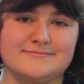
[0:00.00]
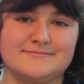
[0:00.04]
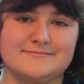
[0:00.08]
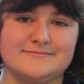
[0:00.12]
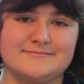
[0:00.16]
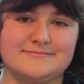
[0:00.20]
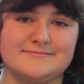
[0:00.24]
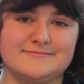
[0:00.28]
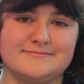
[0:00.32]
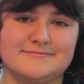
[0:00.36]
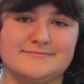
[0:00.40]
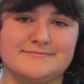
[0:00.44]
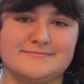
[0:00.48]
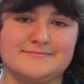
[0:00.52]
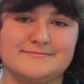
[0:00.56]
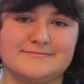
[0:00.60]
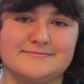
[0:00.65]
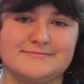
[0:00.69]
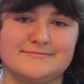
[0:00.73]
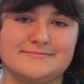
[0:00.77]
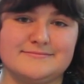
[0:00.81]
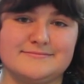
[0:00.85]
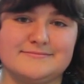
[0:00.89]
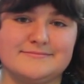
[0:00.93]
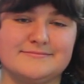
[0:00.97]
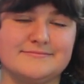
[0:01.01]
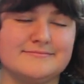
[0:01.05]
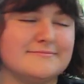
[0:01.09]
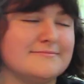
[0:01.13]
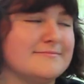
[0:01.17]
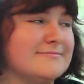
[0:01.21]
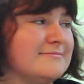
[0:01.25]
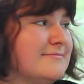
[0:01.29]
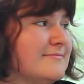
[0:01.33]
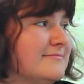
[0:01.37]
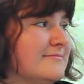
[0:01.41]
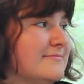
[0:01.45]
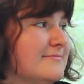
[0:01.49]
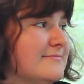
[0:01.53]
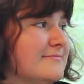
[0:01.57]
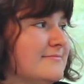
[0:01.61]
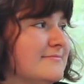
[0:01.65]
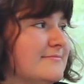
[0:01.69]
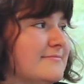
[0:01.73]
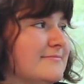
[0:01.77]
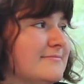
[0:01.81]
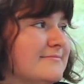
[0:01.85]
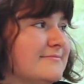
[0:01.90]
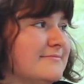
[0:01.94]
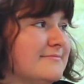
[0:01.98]

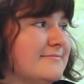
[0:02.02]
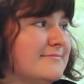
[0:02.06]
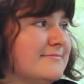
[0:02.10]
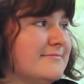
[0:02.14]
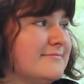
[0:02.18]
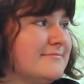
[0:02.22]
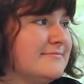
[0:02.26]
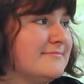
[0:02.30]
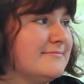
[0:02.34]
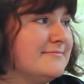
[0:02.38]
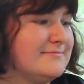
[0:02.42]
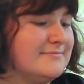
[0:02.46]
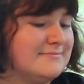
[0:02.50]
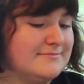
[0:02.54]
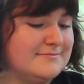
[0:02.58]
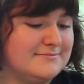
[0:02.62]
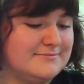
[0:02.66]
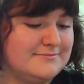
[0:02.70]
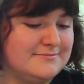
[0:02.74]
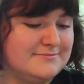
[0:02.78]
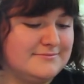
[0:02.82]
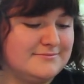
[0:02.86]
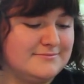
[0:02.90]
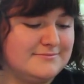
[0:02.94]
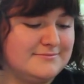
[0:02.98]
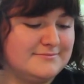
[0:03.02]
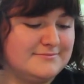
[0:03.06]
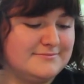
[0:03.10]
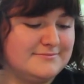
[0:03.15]
[no speech]